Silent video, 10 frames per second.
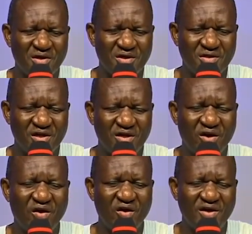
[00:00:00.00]
the
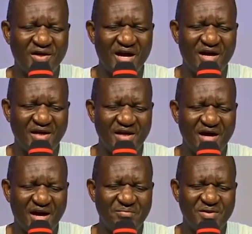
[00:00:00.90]
Lord that
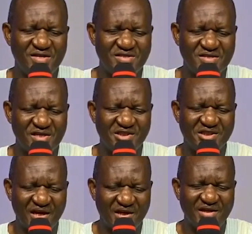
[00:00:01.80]
inhabits the
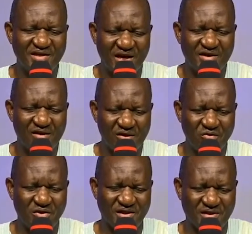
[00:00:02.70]
Shekinah
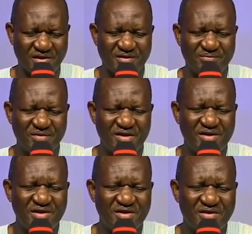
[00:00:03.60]
glory,
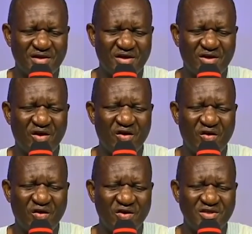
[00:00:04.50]
the
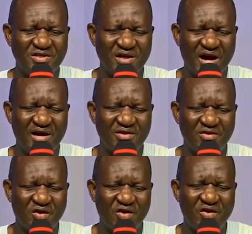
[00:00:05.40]
Lord and
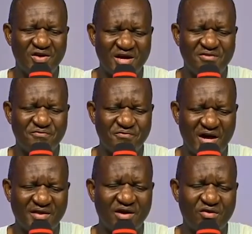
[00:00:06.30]
God and
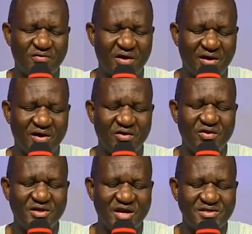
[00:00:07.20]
Father of our
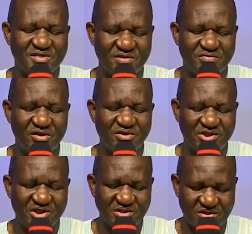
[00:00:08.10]
Lord and Savior
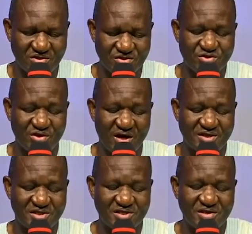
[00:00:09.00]
Jesus
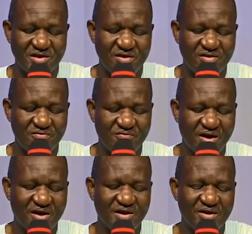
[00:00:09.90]
Christ.
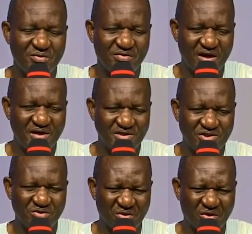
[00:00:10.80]
Father, we thank
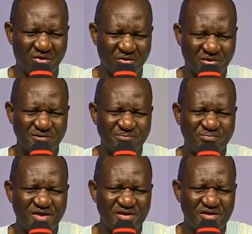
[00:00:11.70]
you, Lord.
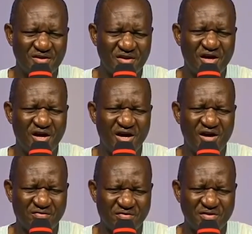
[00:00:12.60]
The
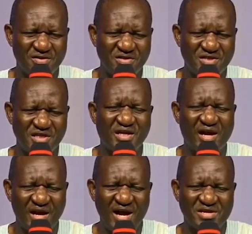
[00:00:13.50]
earth
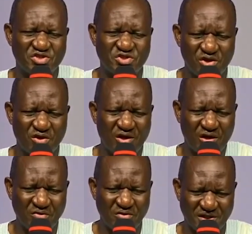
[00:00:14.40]
declares your
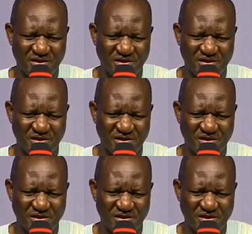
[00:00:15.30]
glory.